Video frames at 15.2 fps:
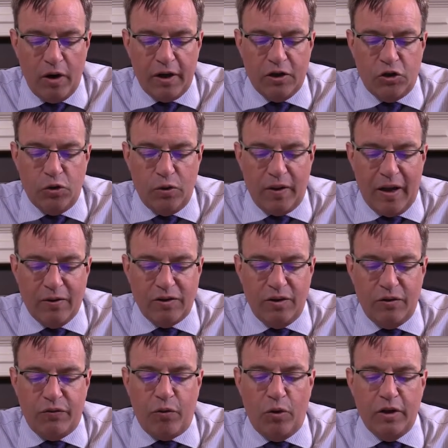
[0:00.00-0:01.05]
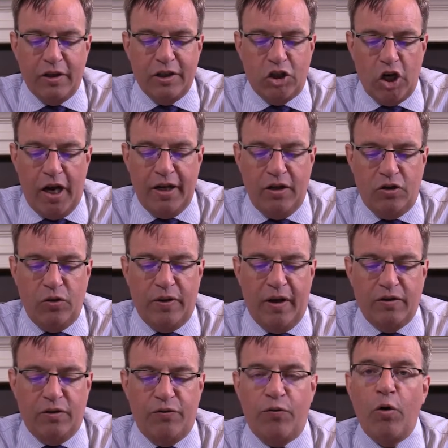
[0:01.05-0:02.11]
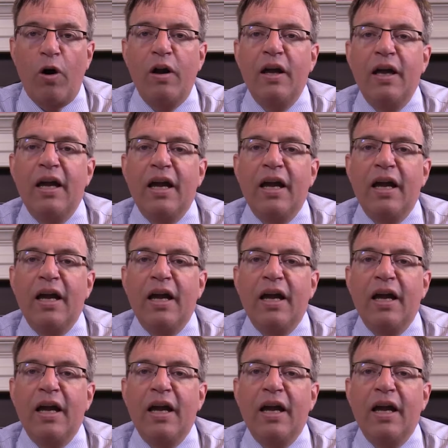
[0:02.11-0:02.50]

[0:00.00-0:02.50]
Look at 2004. Look at China in 2004.